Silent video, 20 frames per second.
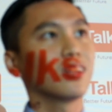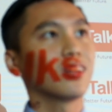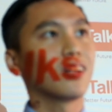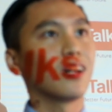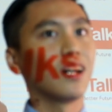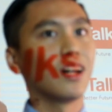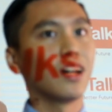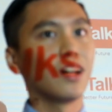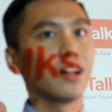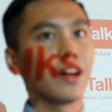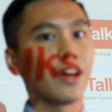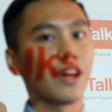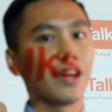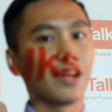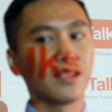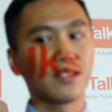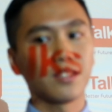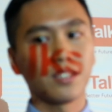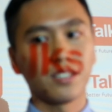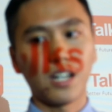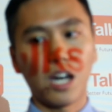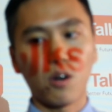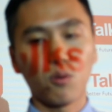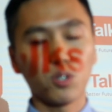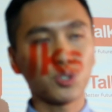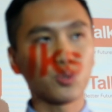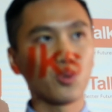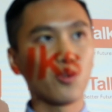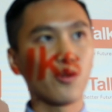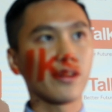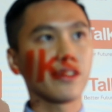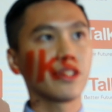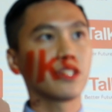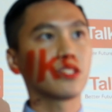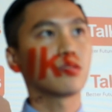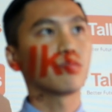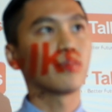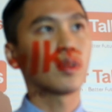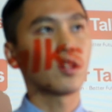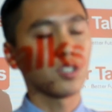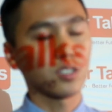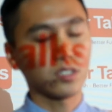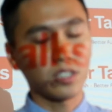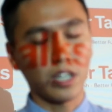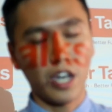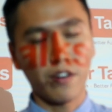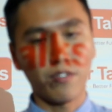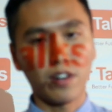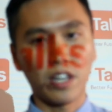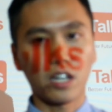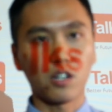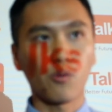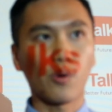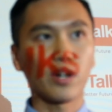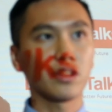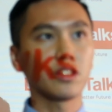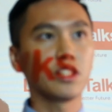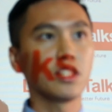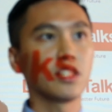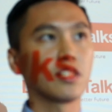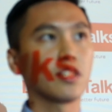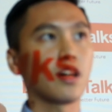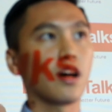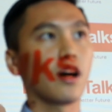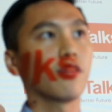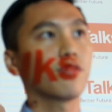I was worried because I have 1.5 years